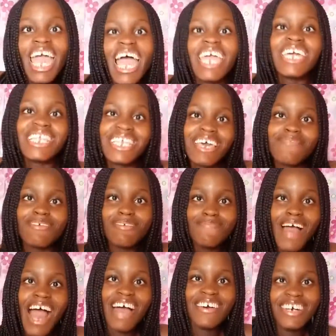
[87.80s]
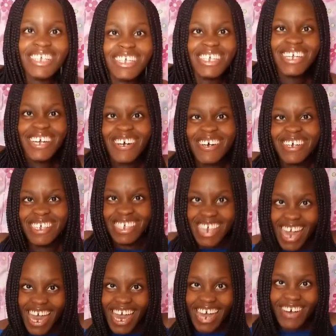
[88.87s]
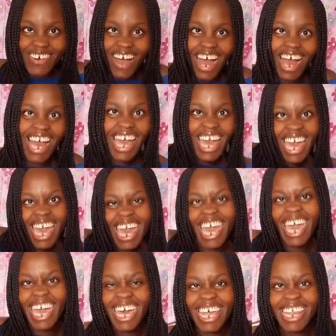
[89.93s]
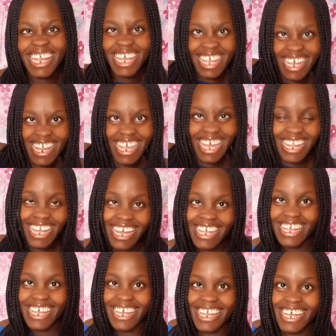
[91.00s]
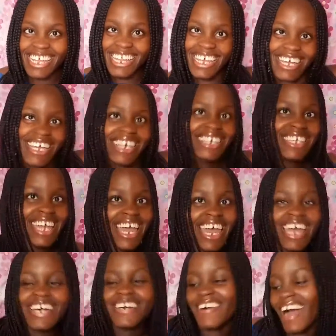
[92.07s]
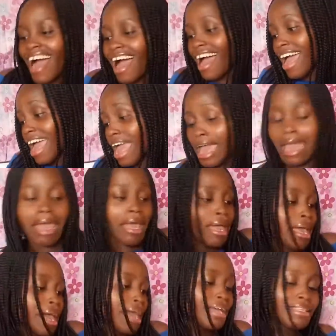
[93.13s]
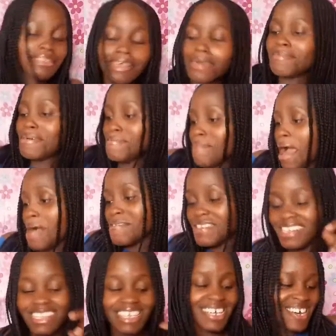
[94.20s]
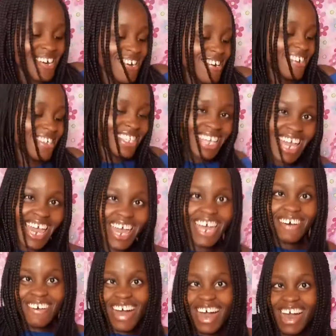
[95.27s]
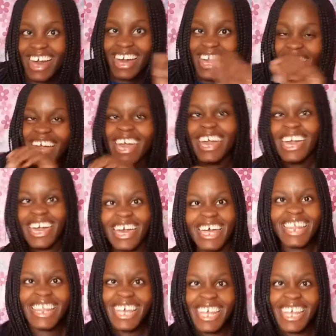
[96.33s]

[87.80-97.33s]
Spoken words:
Hey, it's a viva only, oh, shewa. Eh, lelelelelelele, shewa. Hey, it's a viva only, oh, shewa. Hey,